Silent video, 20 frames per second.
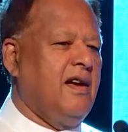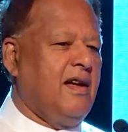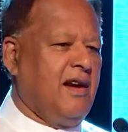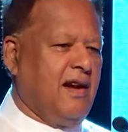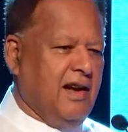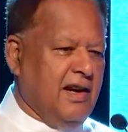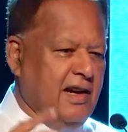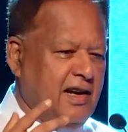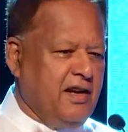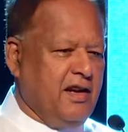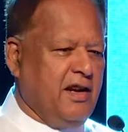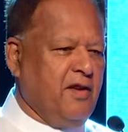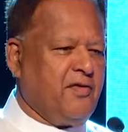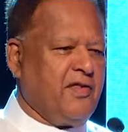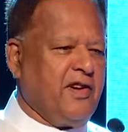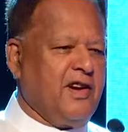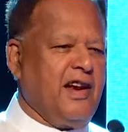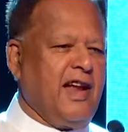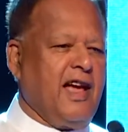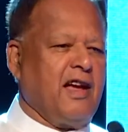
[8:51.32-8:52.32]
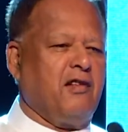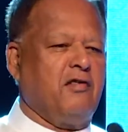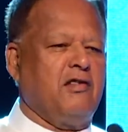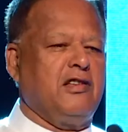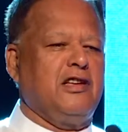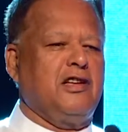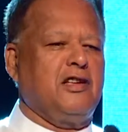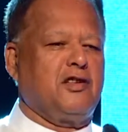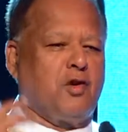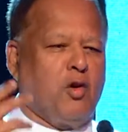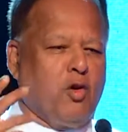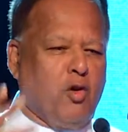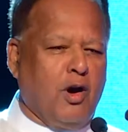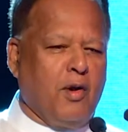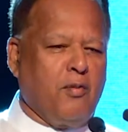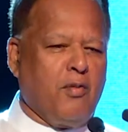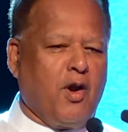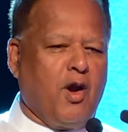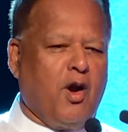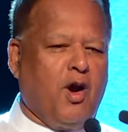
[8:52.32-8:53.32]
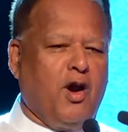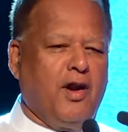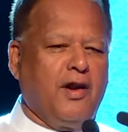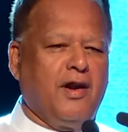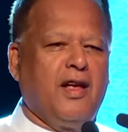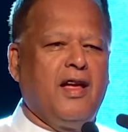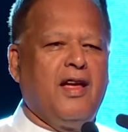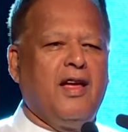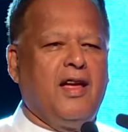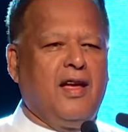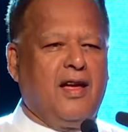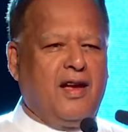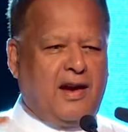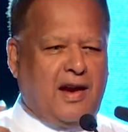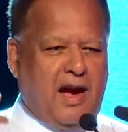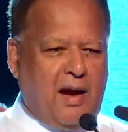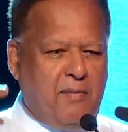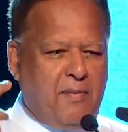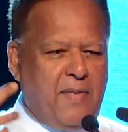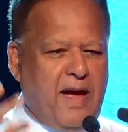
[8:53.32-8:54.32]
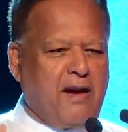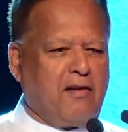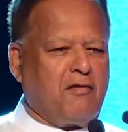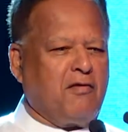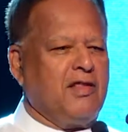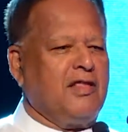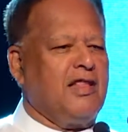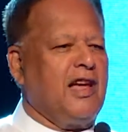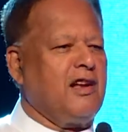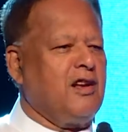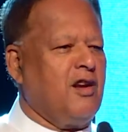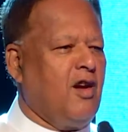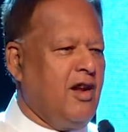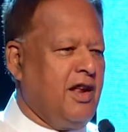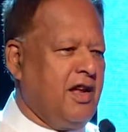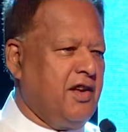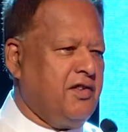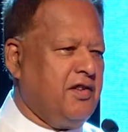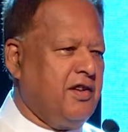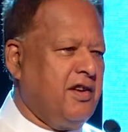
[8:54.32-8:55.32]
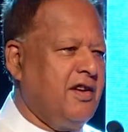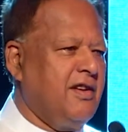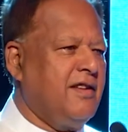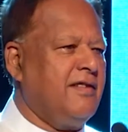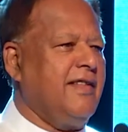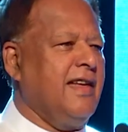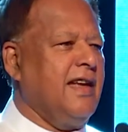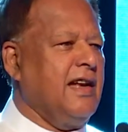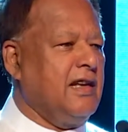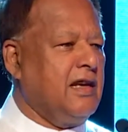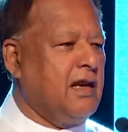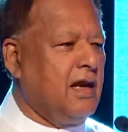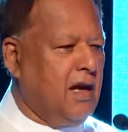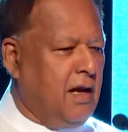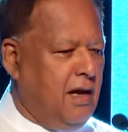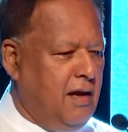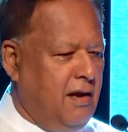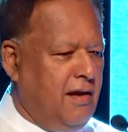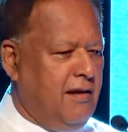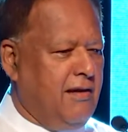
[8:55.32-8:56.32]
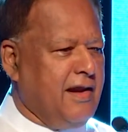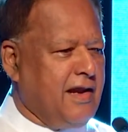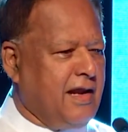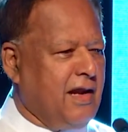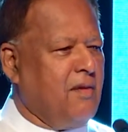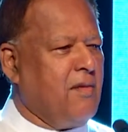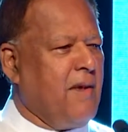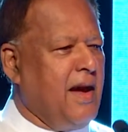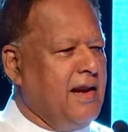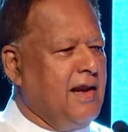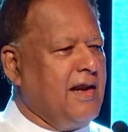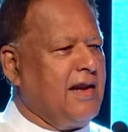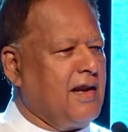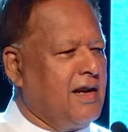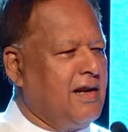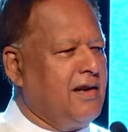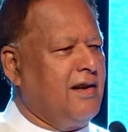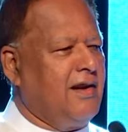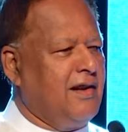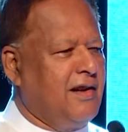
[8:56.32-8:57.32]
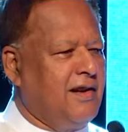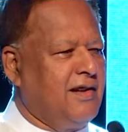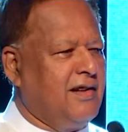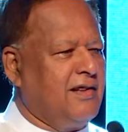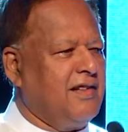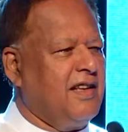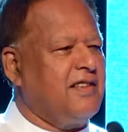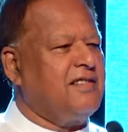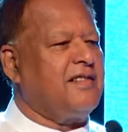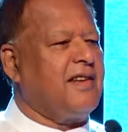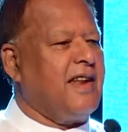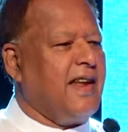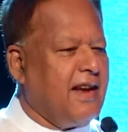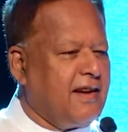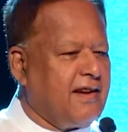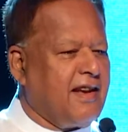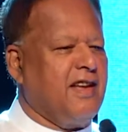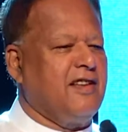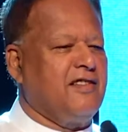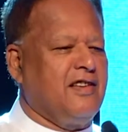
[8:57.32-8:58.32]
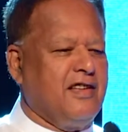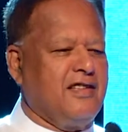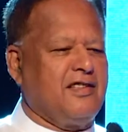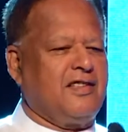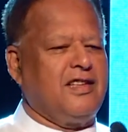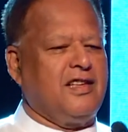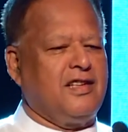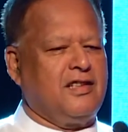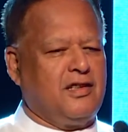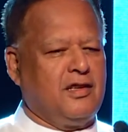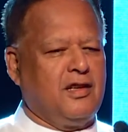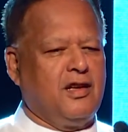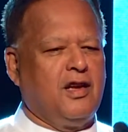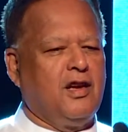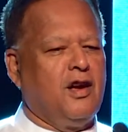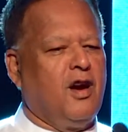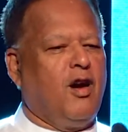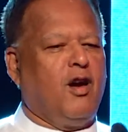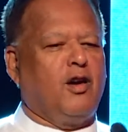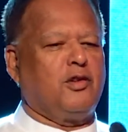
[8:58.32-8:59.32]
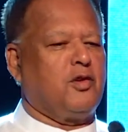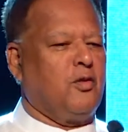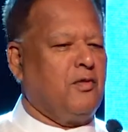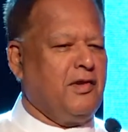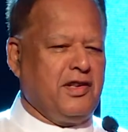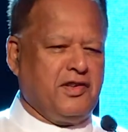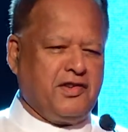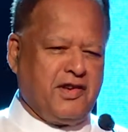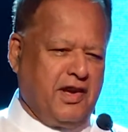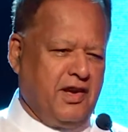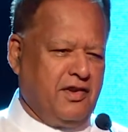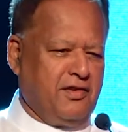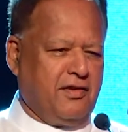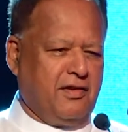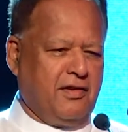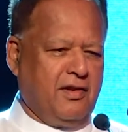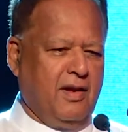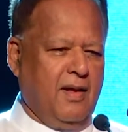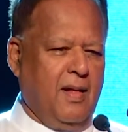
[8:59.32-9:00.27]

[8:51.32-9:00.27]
learn different languages, go abroad, come back with that knowledge, then little by little the state agencies also will change.